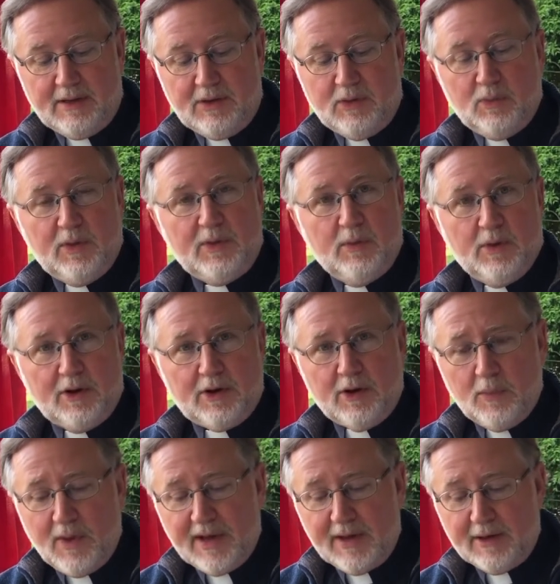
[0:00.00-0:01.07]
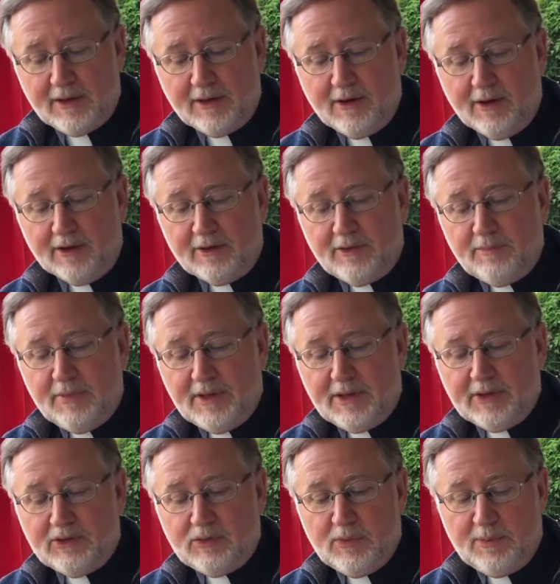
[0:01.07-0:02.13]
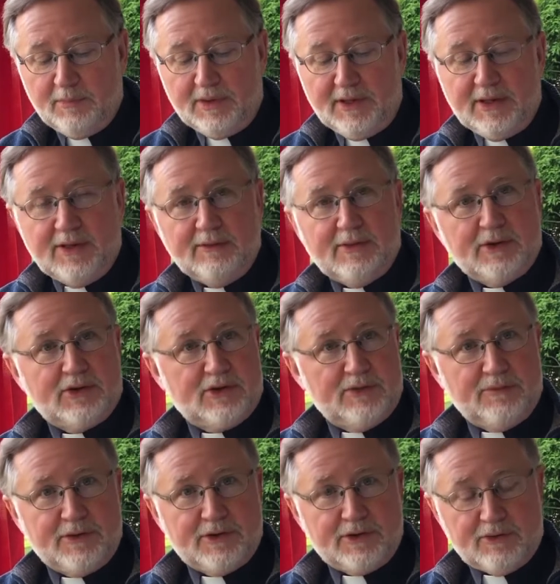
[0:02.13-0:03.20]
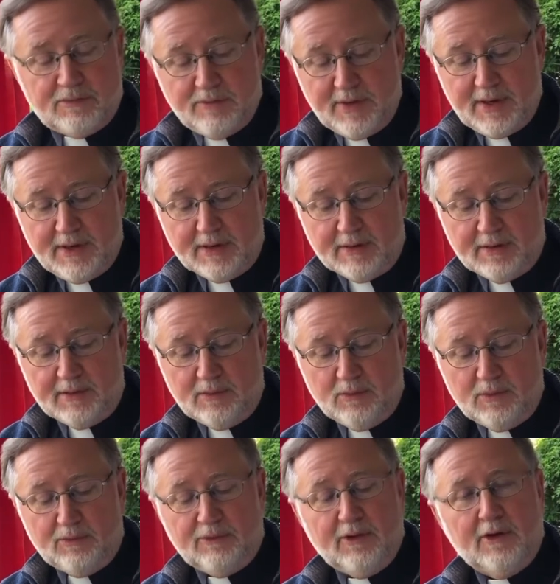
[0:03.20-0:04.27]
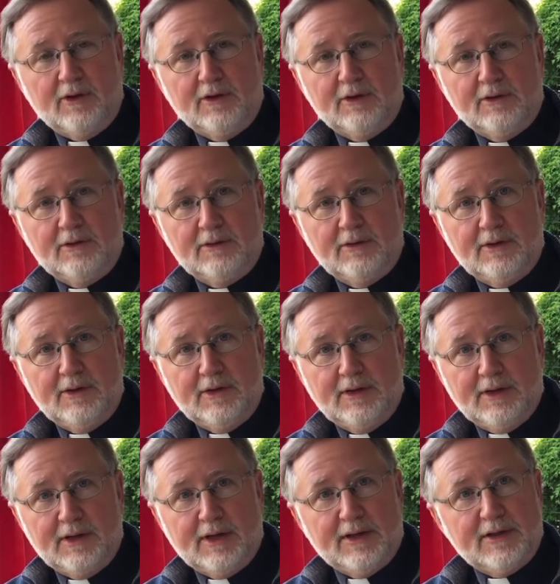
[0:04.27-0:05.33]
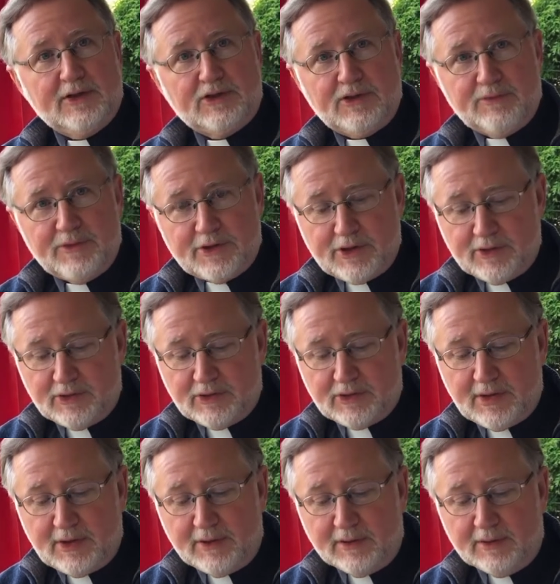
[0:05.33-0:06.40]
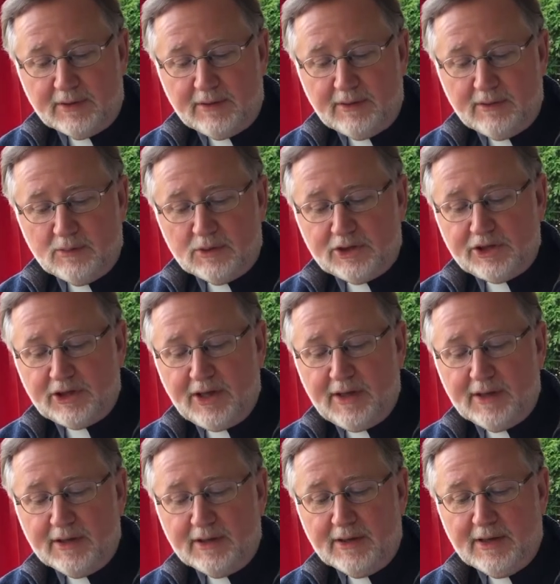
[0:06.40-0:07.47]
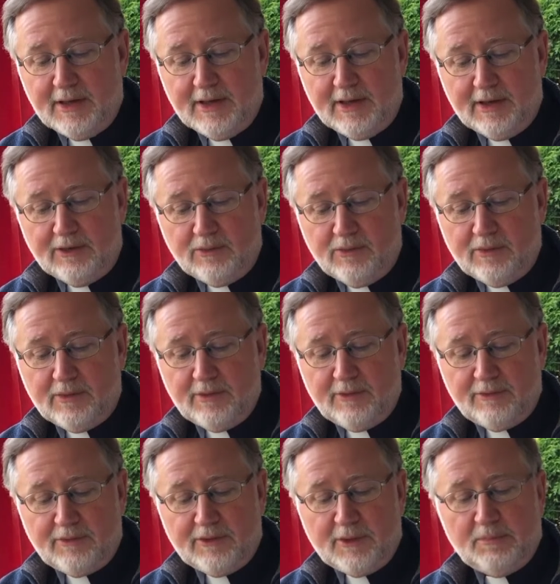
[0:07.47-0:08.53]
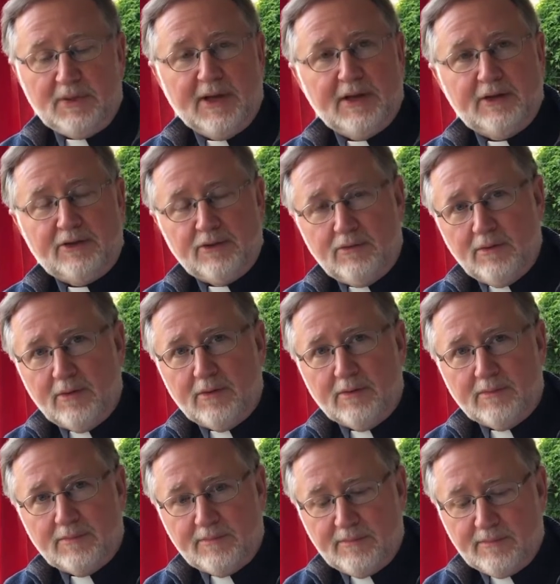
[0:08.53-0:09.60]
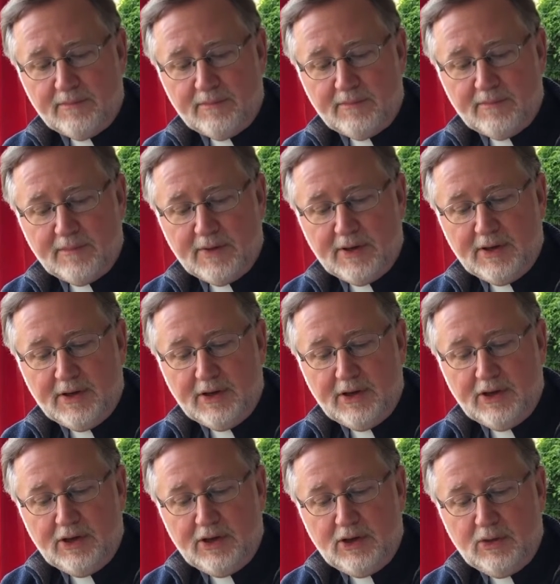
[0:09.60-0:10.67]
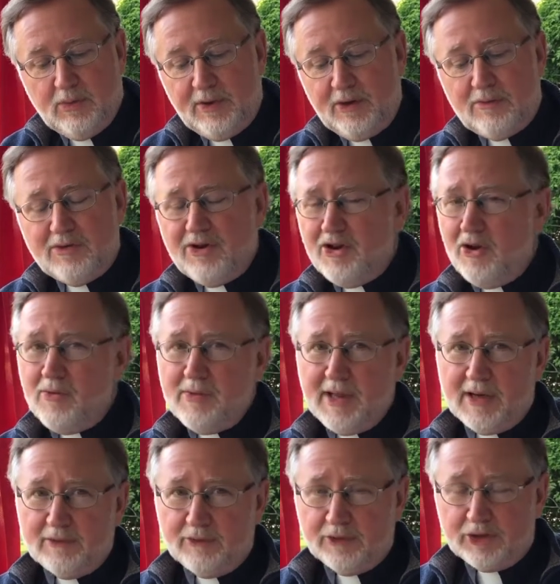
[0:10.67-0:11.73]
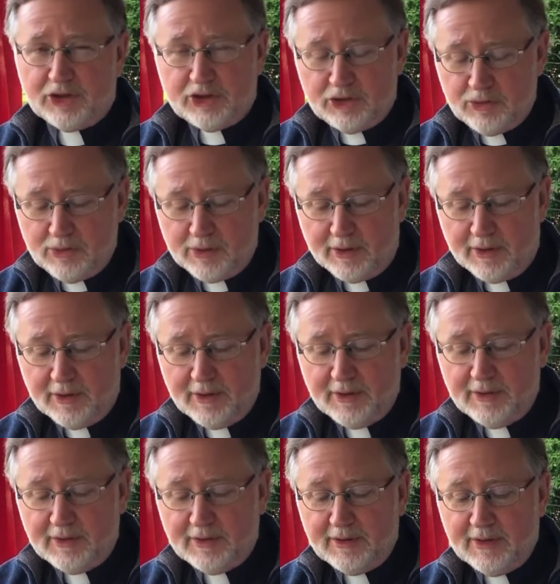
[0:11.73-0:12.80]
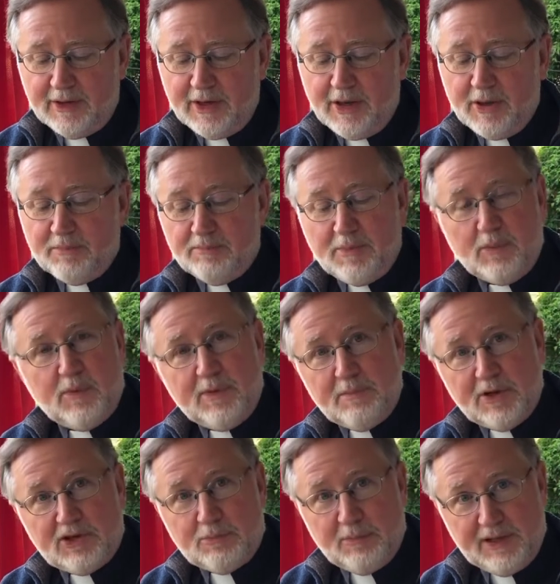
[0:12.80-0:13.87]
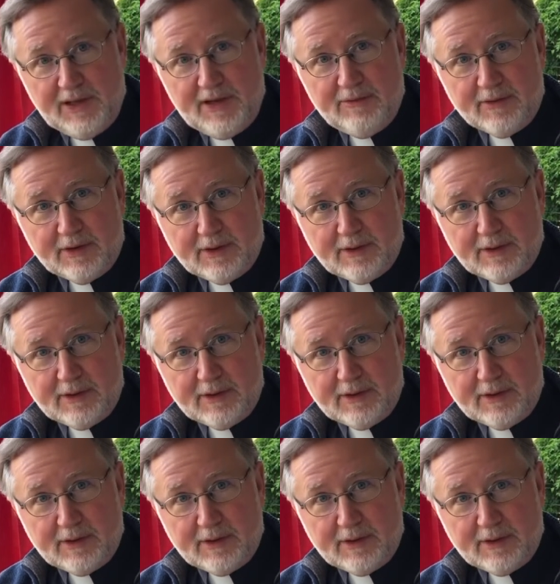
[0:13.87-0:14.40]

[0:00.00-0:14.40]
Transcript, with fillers: We work away at a garden because we believe that sufficient rain will fall and that sufficient sun will shine in order for the plant to grow. We don't know that for sure, but we must believe it.